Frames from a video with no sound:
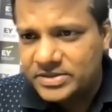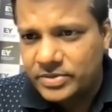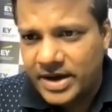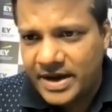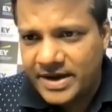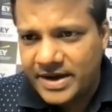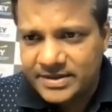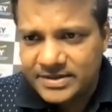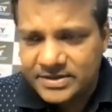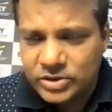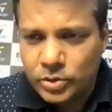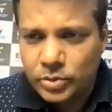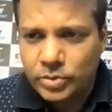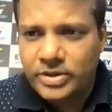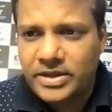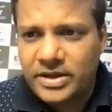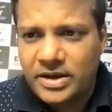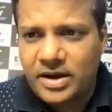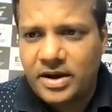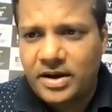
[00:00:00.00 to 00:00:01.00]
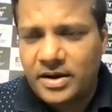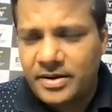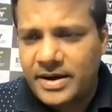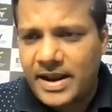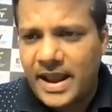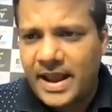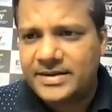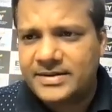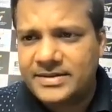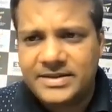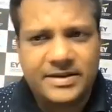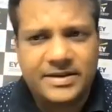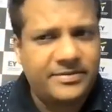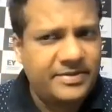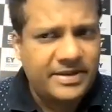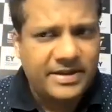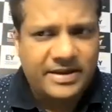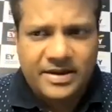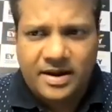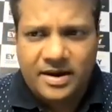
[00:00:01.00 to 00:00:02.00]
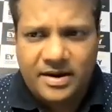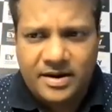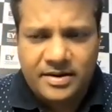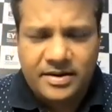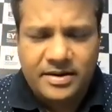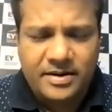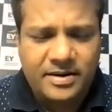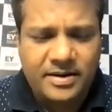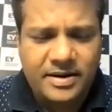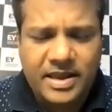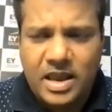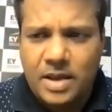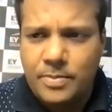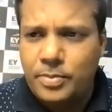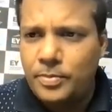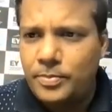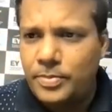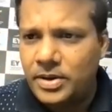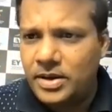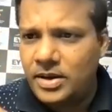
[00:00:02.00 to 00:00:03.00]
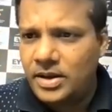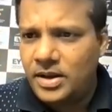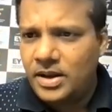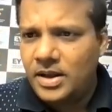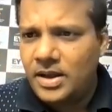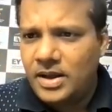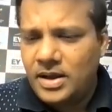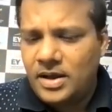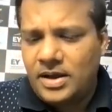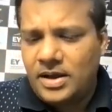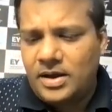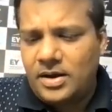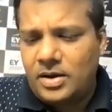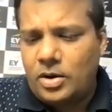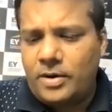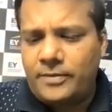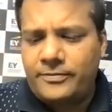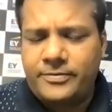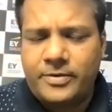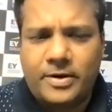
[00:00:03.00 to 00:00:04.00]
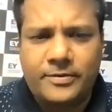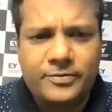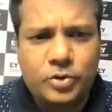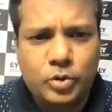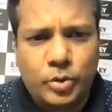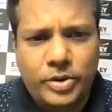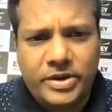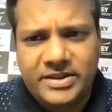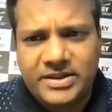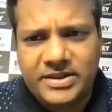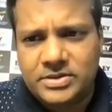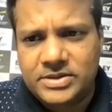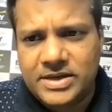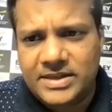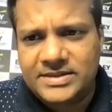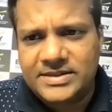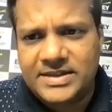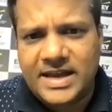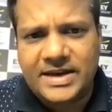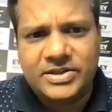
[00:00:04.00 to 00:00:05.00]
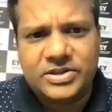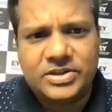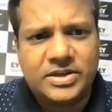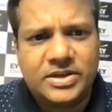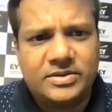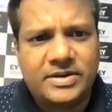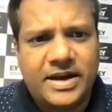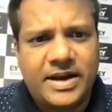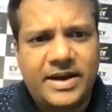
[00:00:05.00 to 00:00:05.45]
right? So they are active, they are capable of doing the transaction, right?